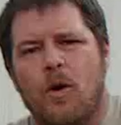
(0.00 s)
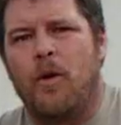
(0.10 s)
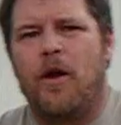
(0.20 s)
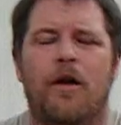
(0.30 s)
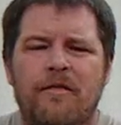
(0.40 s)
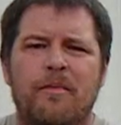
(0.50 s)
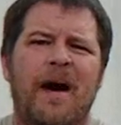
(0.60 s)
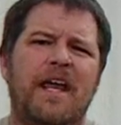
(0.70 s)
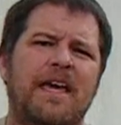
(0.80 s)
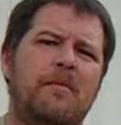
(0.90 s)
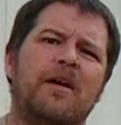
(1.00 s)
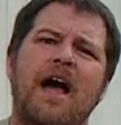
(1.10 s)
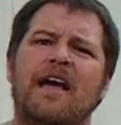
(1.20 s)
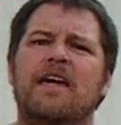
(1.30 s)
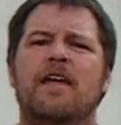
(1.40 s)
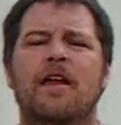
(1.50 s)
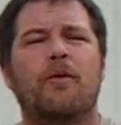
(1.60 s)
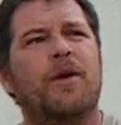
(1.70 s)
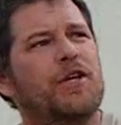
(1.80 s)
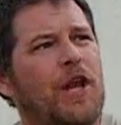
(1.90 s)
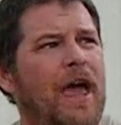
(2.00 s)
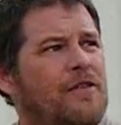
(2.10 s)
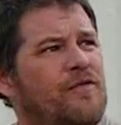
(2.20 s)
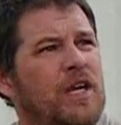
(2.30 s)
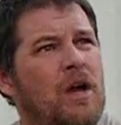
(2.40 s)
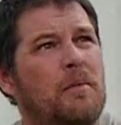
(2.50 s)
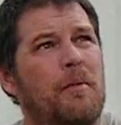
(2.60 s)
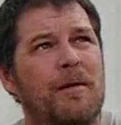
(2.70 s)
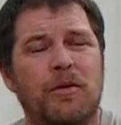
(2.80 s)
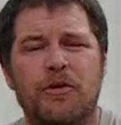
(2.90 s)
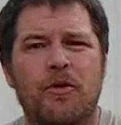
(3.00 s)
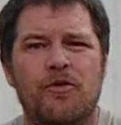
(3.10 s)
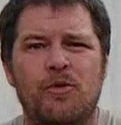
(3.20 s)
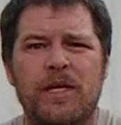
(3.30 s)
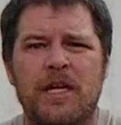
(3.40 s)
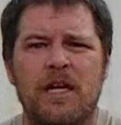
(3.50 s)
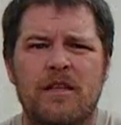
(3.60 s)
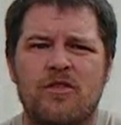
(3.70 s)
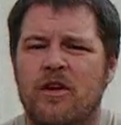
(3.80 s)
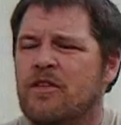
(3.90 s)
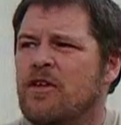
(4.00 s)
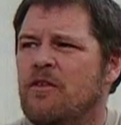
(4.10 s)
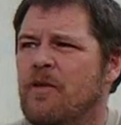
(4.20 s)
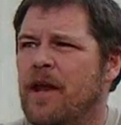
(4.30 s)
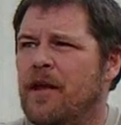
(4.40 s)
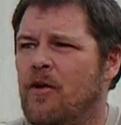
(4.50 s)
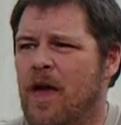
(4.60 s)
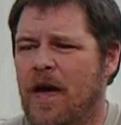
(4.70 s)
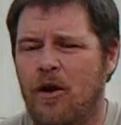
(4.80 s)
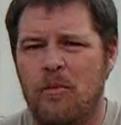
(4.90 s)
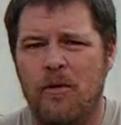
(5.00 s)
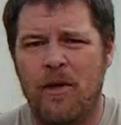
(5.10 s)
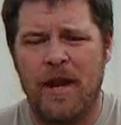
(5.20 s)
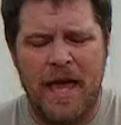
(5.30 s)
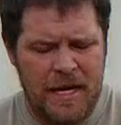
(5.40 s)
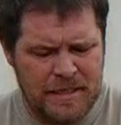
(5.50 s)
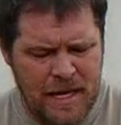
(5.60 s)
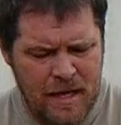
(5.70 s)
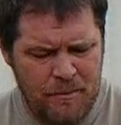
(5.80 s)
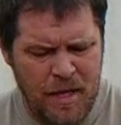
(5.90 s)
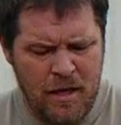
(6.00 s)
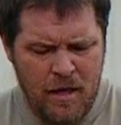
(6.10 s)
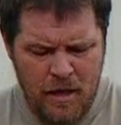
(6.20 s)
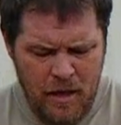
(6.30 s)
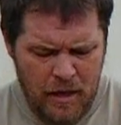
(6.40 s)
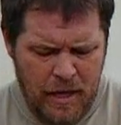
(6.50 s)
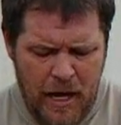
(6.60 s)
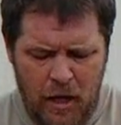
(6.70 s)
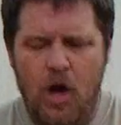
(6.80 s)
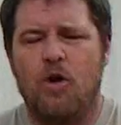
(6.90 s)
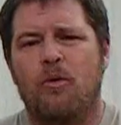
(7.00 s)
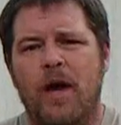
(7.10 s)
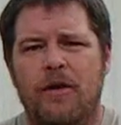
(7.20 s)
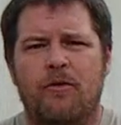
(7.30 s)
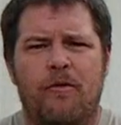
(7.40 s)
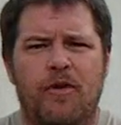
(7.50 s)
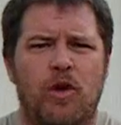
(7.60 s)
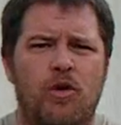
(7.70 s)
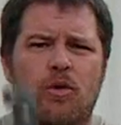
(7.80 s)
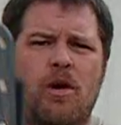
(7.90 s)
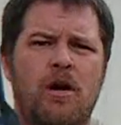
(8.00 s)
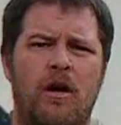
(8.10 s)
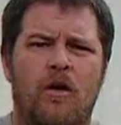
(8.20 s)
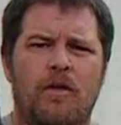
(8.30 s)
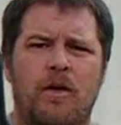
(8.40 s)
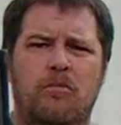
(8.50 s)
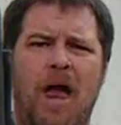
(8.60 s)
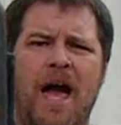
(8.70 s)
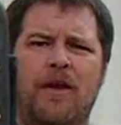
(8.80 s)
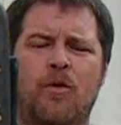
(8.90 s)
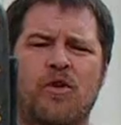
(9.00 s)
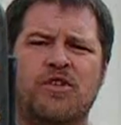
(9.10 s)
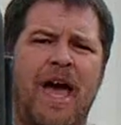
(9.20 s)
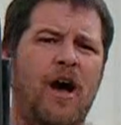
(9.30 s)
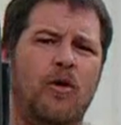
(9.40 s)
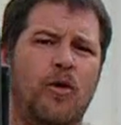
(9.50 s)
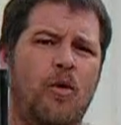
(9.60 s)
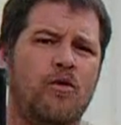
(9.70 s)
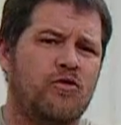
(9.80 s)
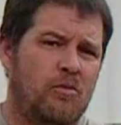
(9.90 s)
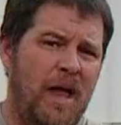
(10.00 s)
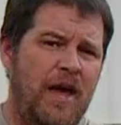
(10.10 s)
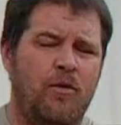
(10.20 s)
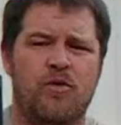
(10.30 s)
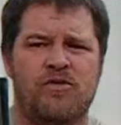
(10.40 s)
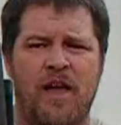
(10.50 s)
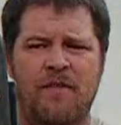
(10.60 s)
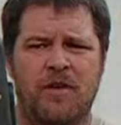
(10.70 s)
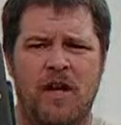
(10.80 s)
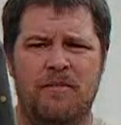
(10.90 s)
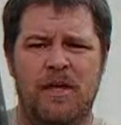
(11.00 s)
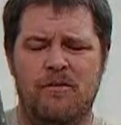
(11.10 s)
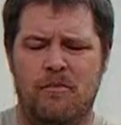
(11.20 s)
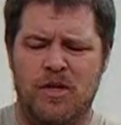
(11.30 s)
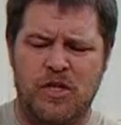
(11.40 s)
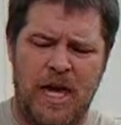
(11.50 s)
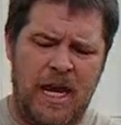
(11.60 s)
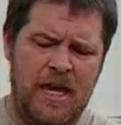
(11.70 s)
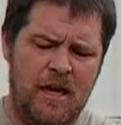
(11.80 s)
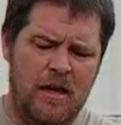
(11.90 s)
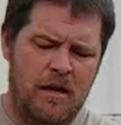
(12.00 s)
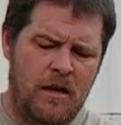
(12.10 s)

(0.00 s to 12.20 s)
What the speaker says: What's going on, everybody? Cable Guy Ken here with you. Last video I'm going to be able to do this weekend. Sun's getting ready to go down on me, running out of time. Got a long-awaited review on the Blind Horse Outdoors, or Blind Horse Knife Company Machete,